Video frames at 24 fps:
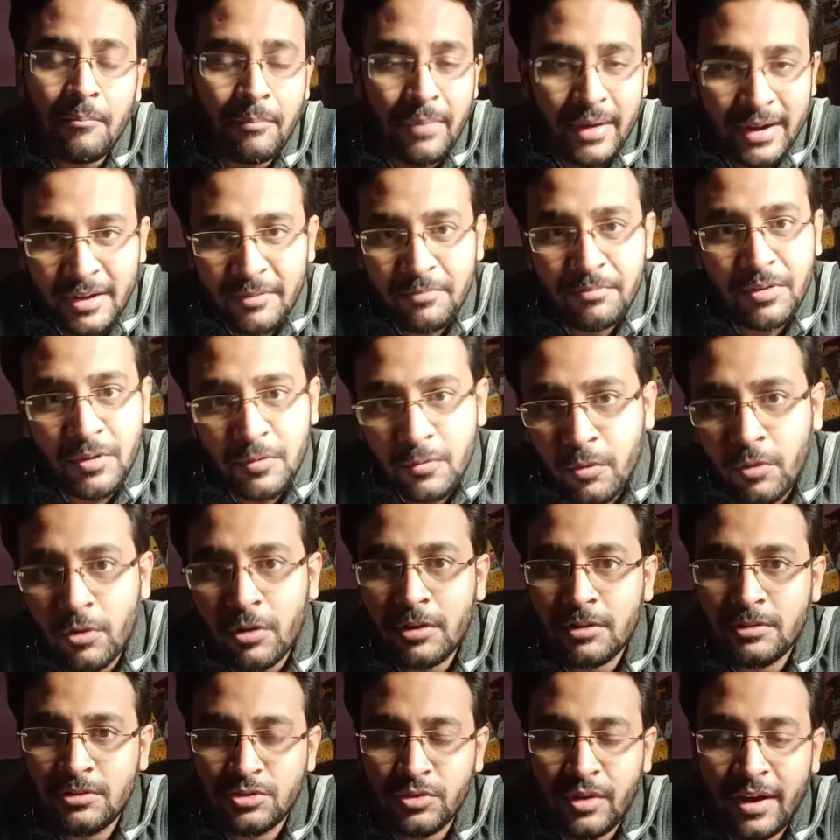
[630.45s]
But
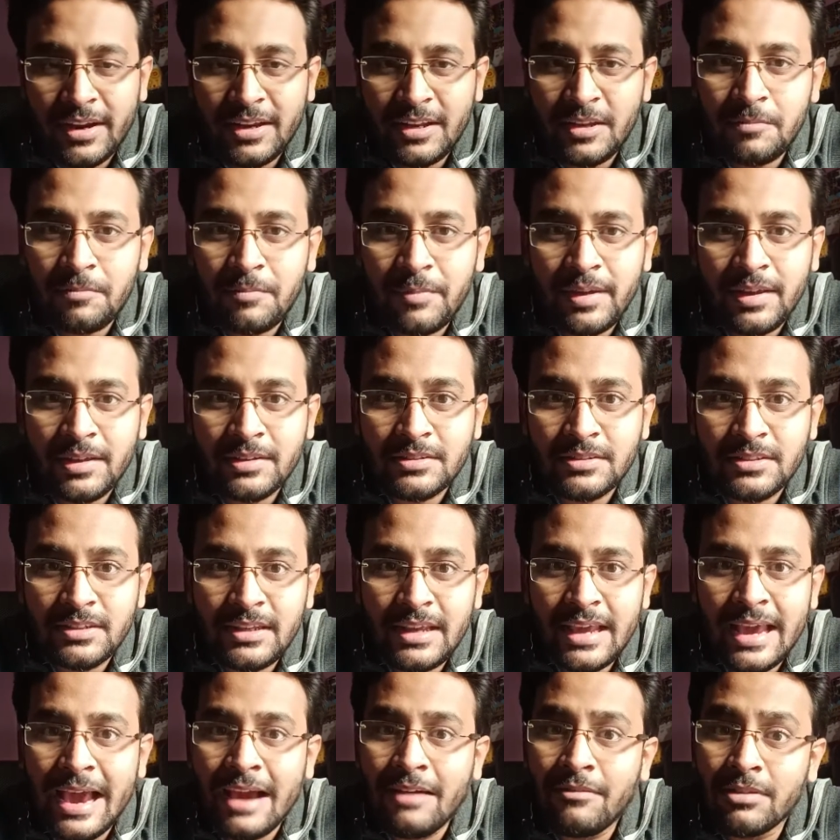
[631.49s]
before joining
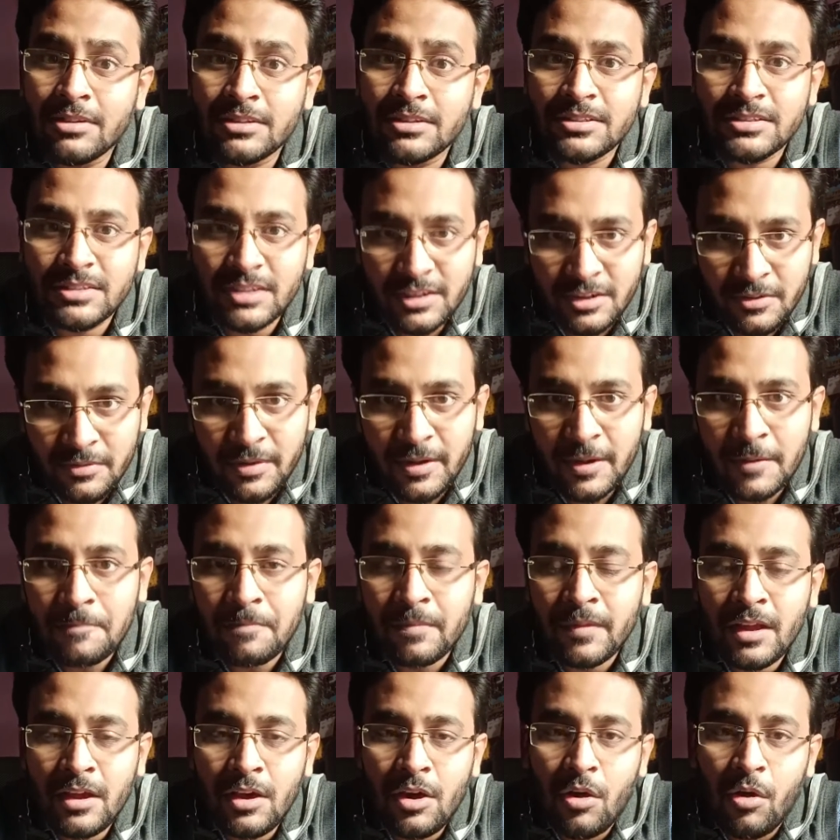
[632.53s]
PhD, have a
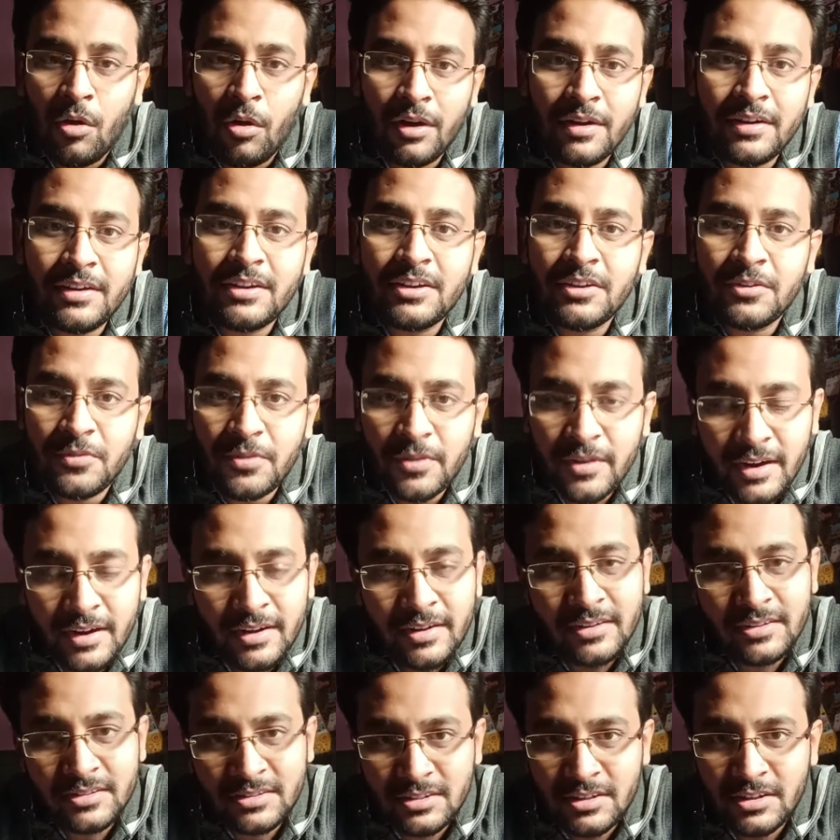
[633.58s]
survey on
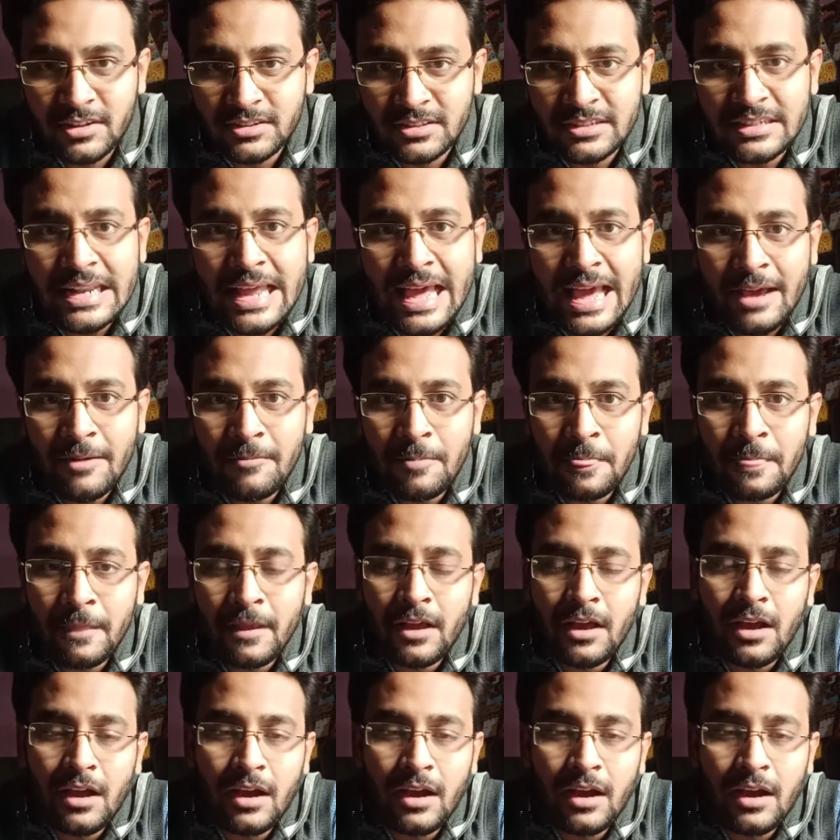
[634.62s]
different research lab